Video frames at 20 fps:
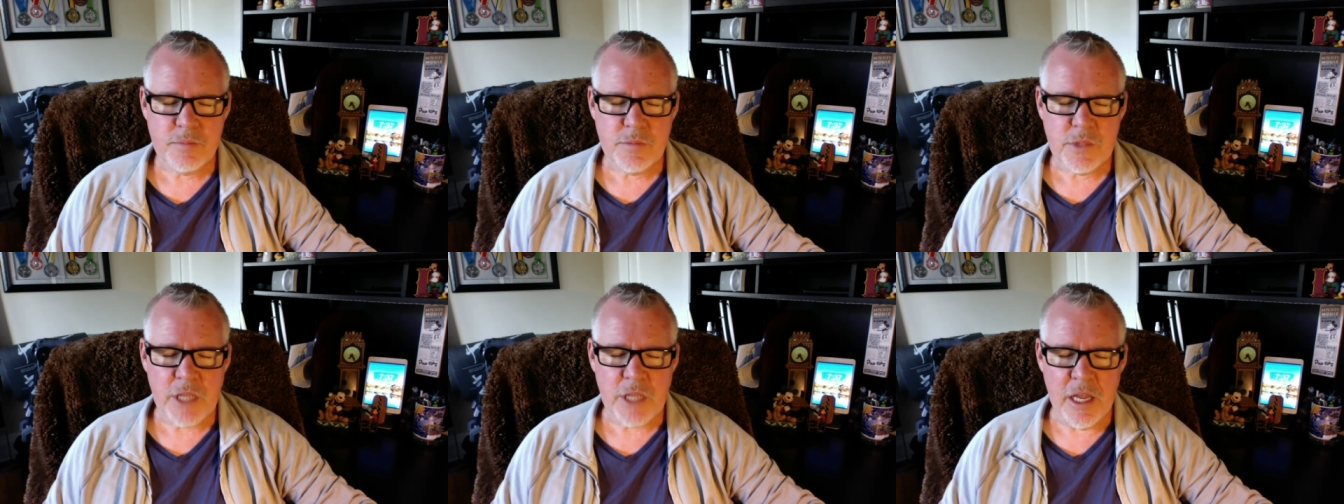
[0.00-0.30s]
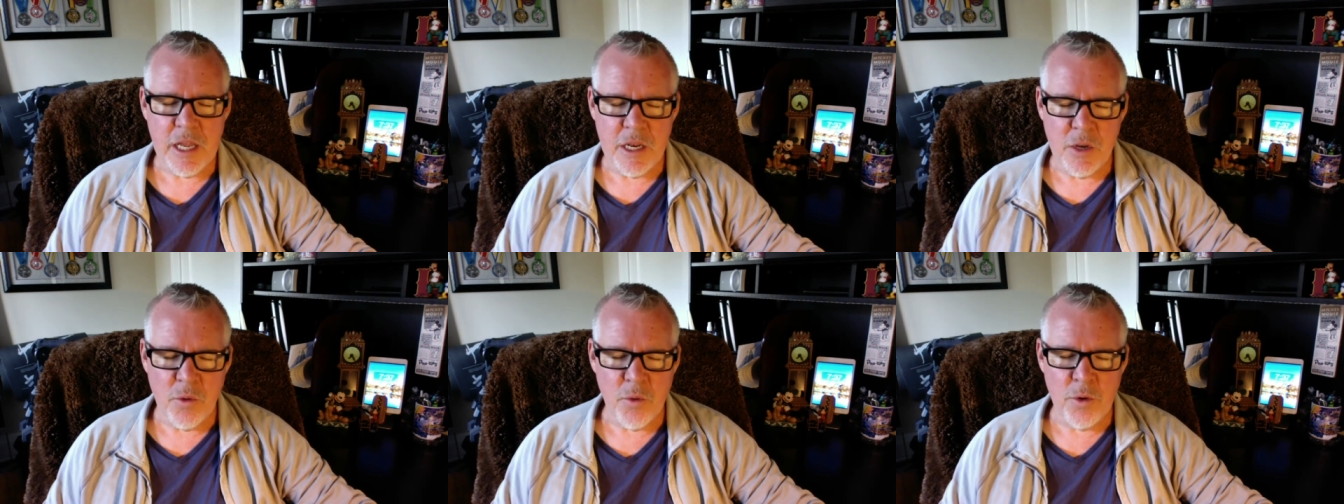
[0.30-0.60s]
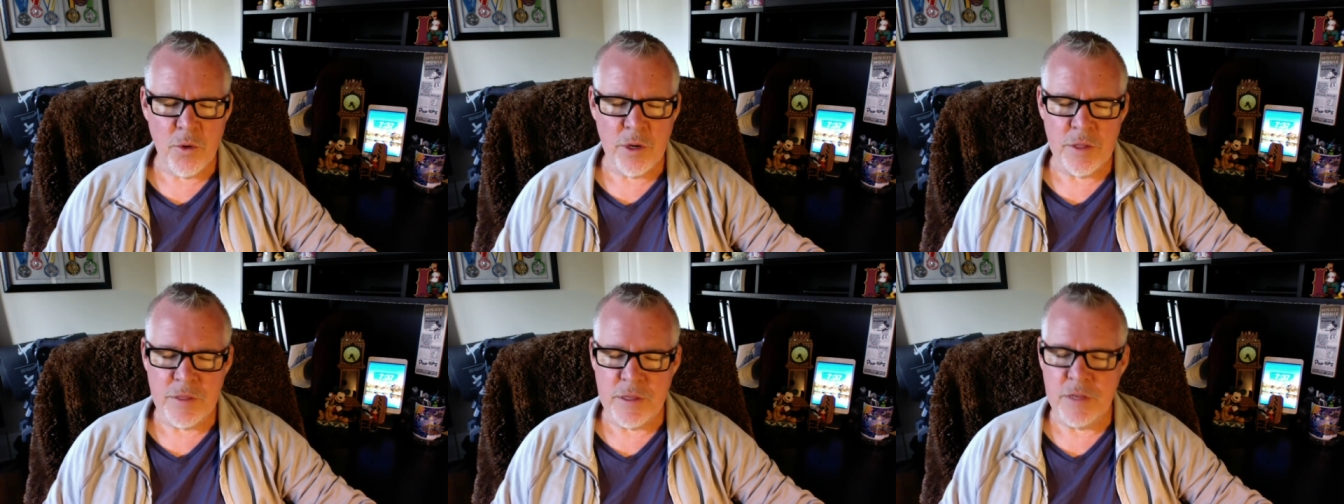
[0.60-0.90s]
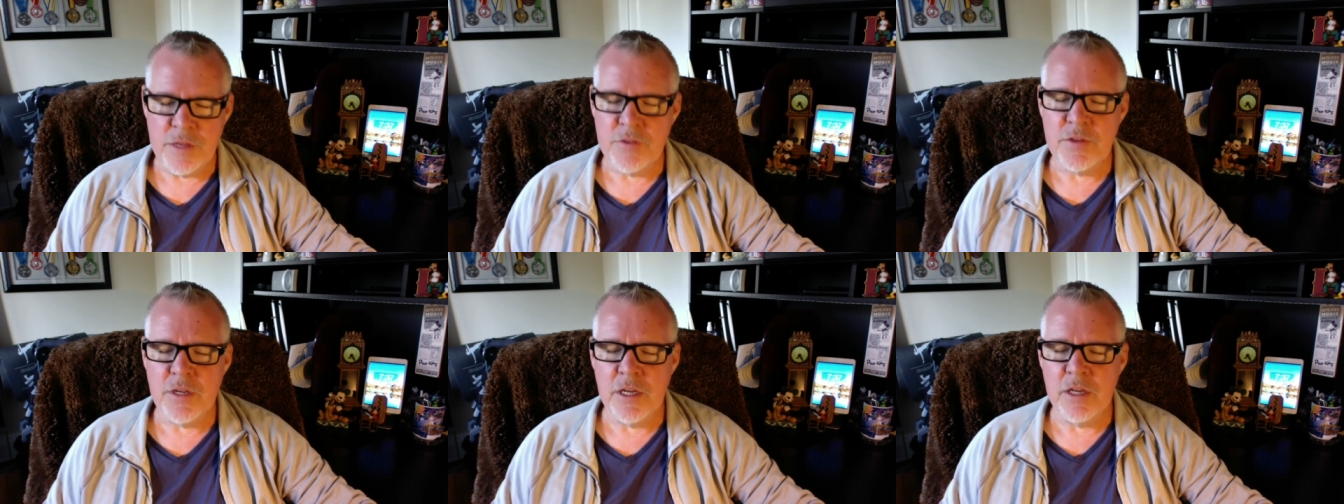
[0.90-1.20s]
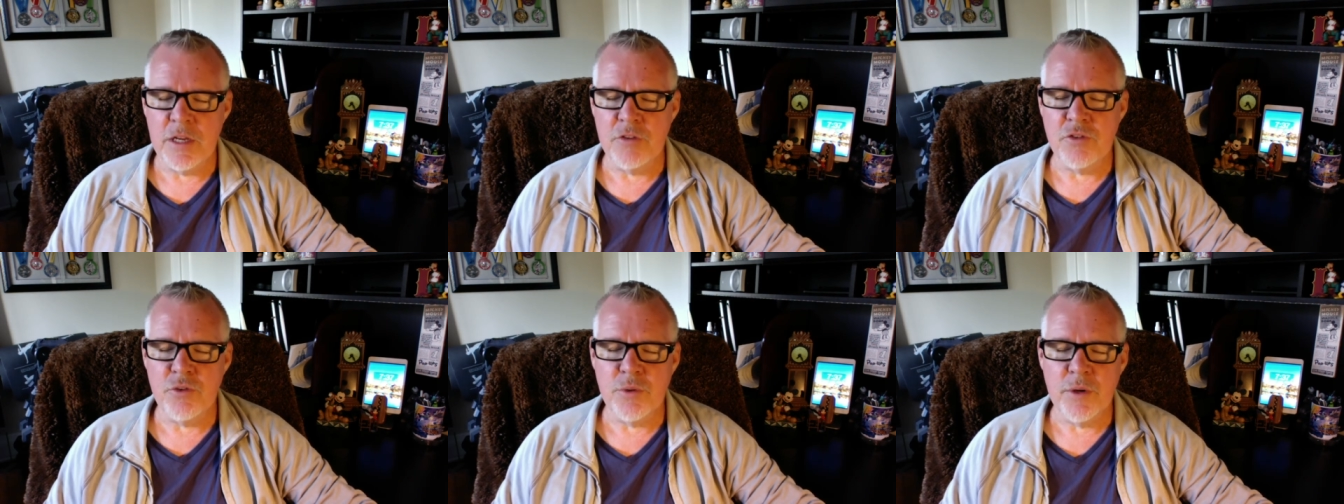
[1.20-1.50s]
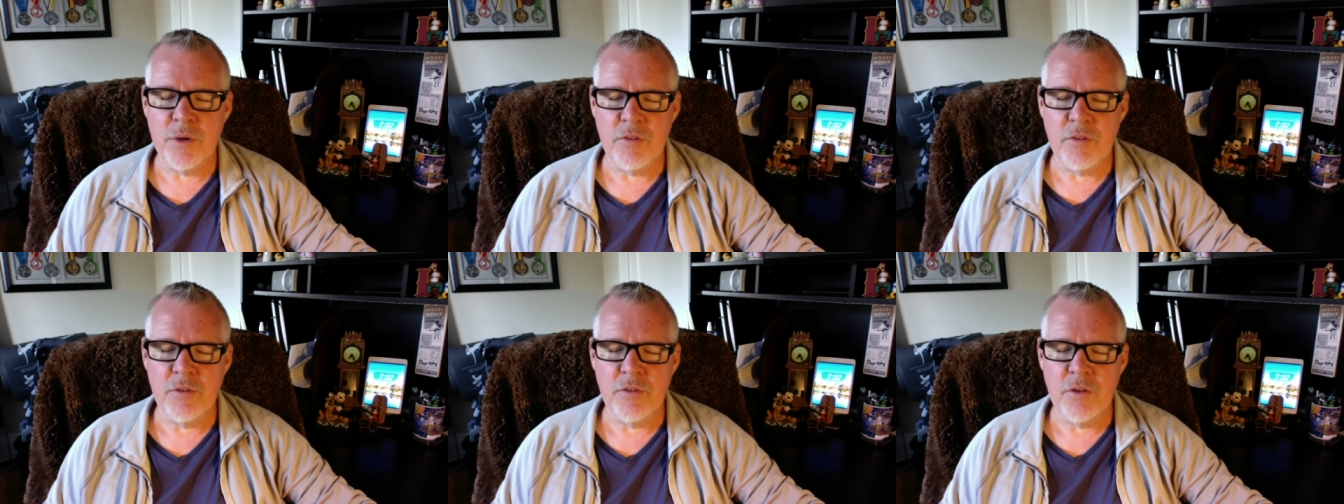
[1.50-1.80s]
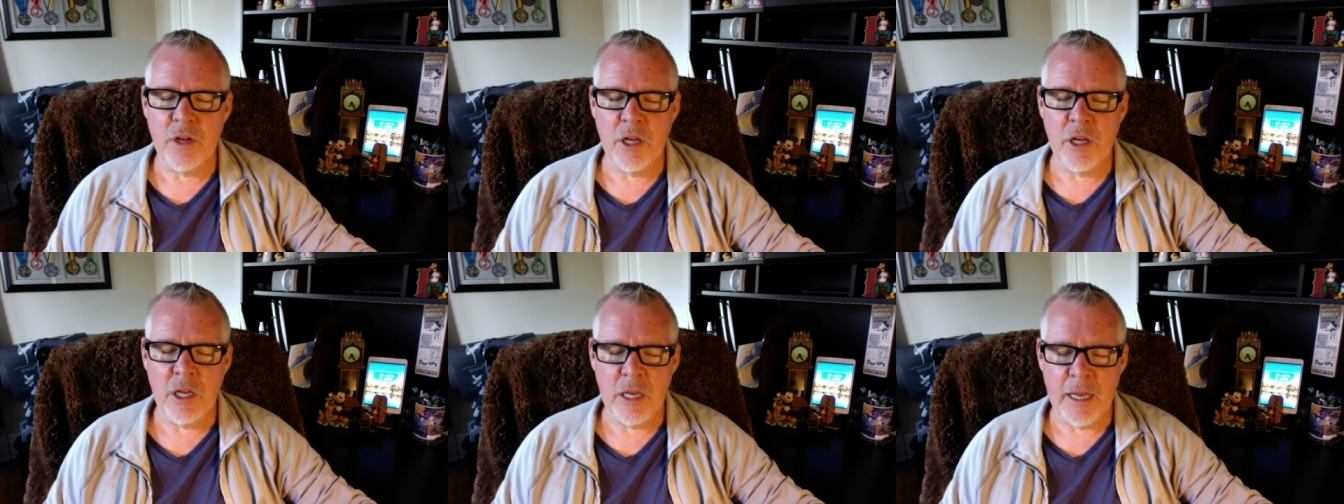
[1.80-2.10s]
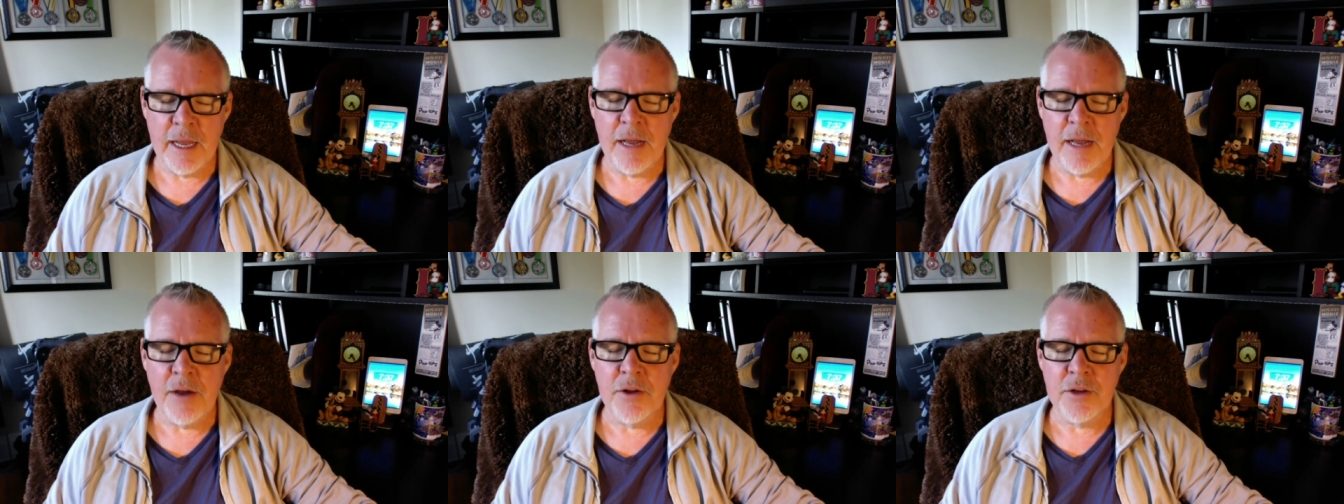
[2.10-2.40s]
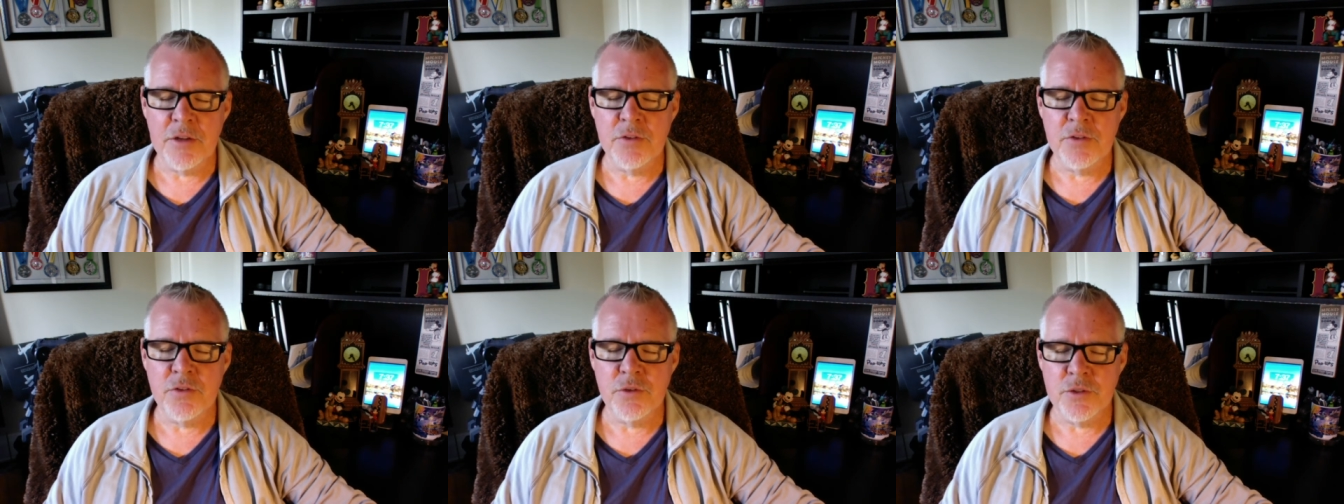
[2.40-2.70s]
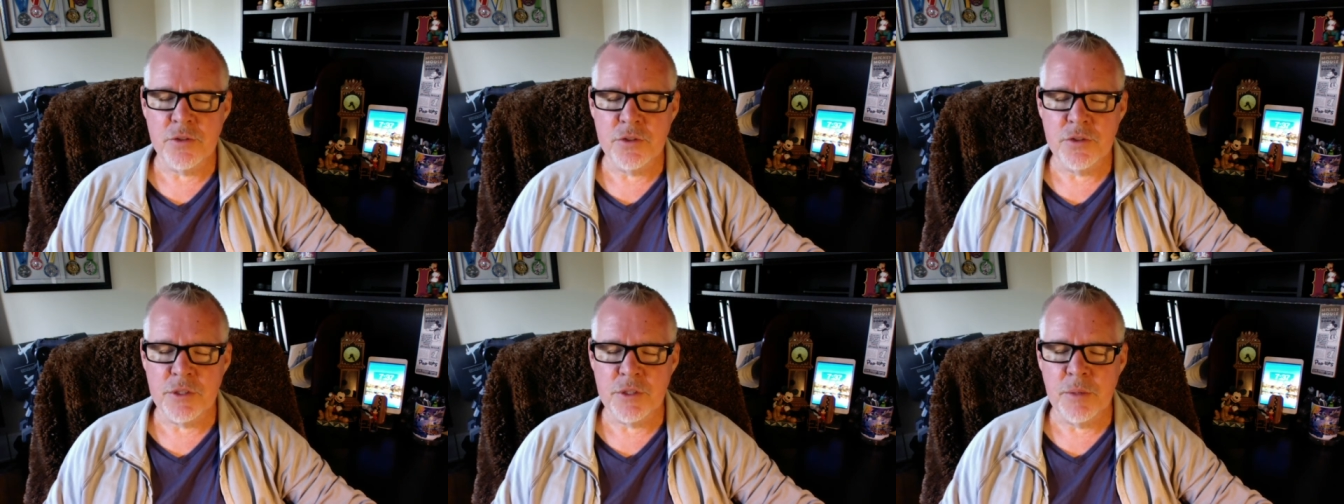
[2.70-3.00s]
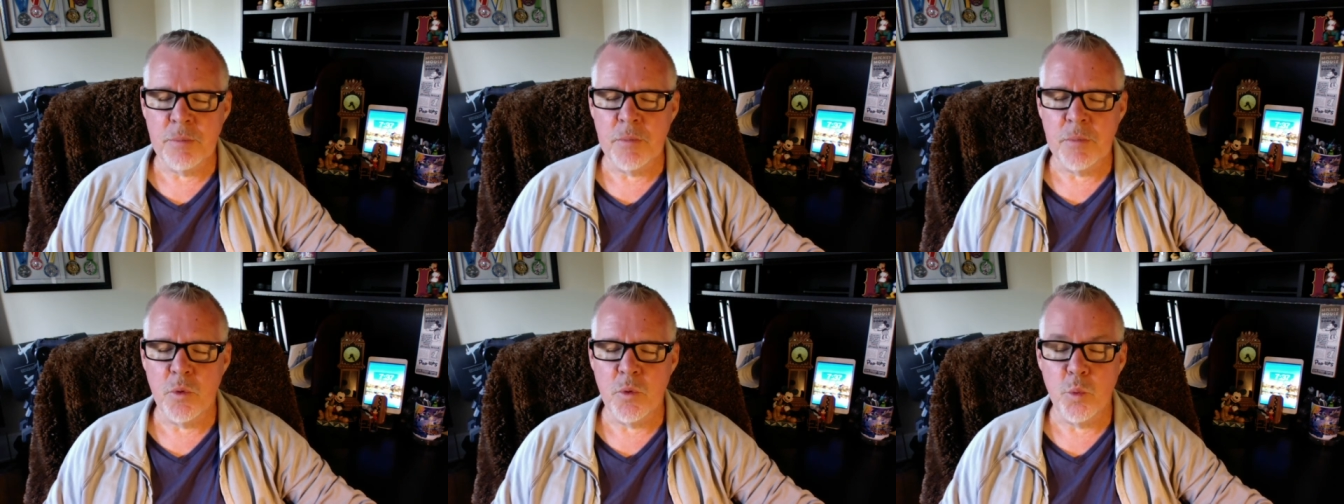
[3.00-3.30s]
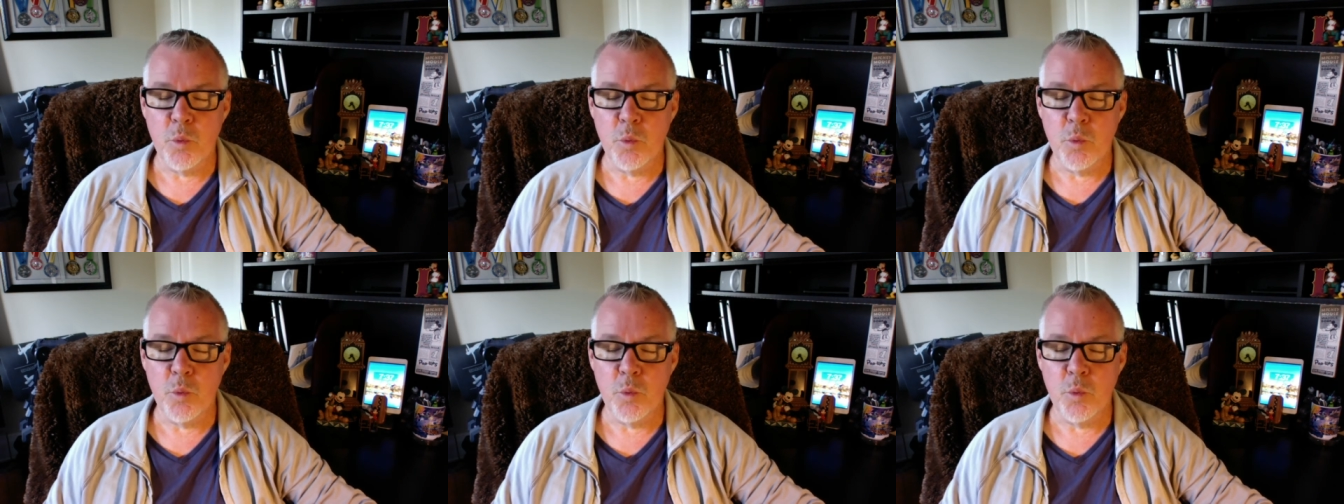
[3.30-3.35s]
And Lord, in these days, you have allowed us to assemble